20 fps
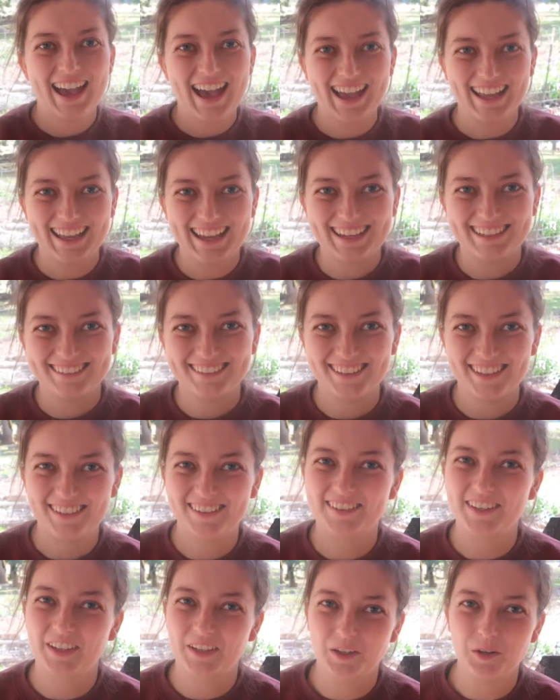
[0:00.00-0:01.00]
Hi guys,
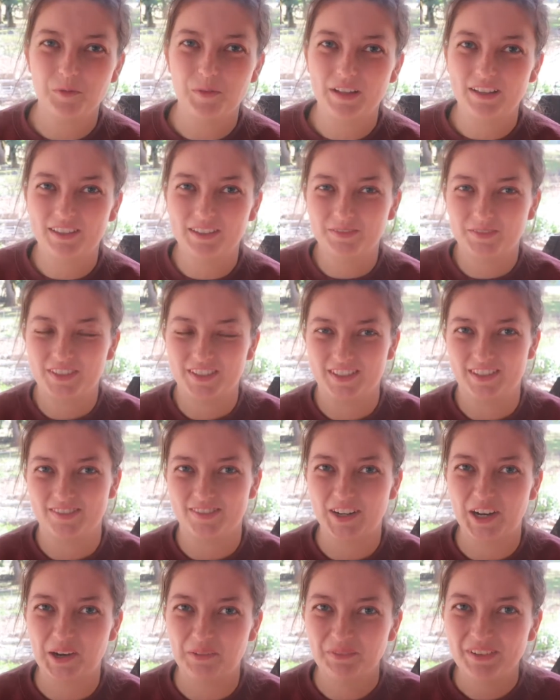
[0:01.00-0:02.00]
so welcome to the
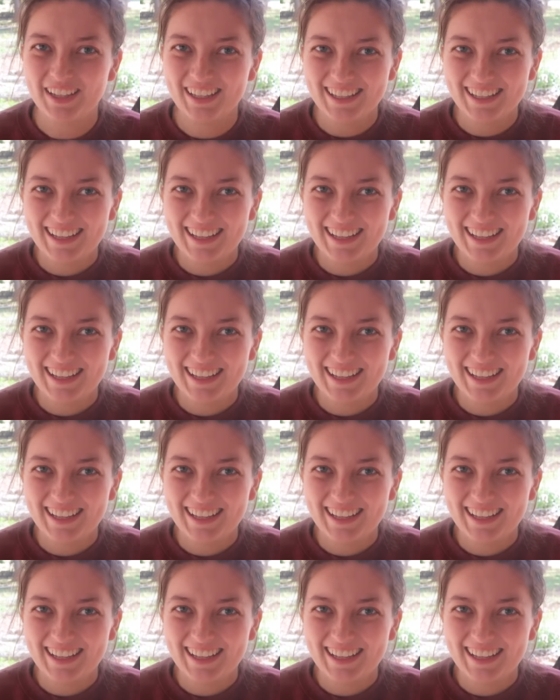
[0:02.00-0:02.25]
farm.